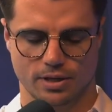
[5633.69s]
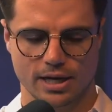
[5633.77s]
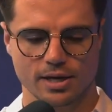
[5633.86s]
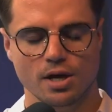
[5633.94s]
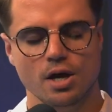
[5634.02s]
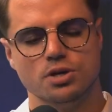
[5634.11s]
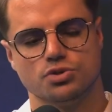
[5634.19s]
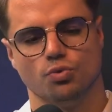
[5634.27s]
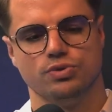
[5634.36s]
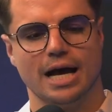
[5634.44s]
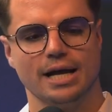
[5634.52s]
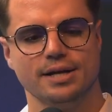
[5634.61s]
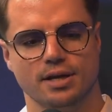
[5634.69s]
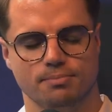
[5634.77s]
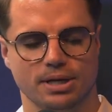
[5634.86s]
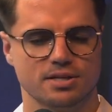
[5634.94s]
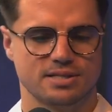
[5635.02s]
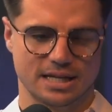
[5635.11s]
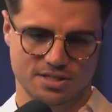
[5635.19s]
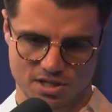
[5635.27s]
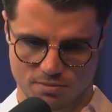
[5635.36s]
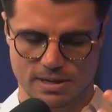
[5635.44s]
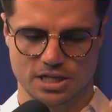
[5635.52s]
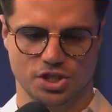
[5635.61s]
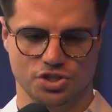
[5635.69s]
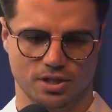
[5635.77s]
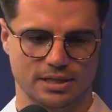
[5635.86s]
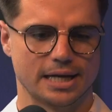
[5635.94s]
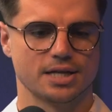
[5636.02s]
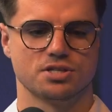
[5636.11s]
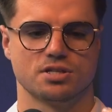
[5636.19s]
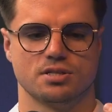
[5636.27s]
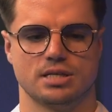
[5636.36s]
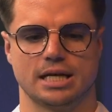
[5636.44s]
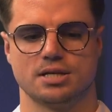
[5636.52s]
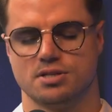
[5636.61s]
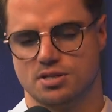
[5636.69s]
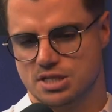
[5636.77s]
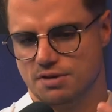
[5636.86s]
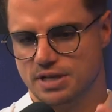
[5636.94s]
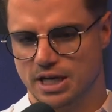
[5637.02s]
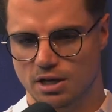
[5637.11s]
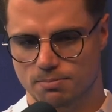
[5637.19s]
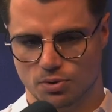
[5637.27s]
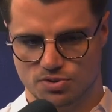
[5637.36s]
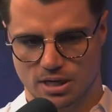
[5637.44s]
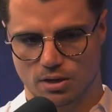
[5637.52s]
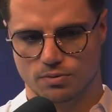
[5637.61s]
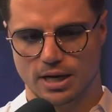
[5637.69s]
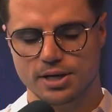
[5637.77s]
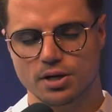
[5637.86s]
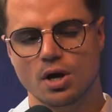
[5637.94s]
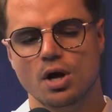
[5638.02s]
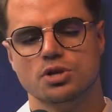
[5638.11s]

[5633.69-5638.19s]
Okay, so because that's his messaging, that is the stuff that he puts out, right?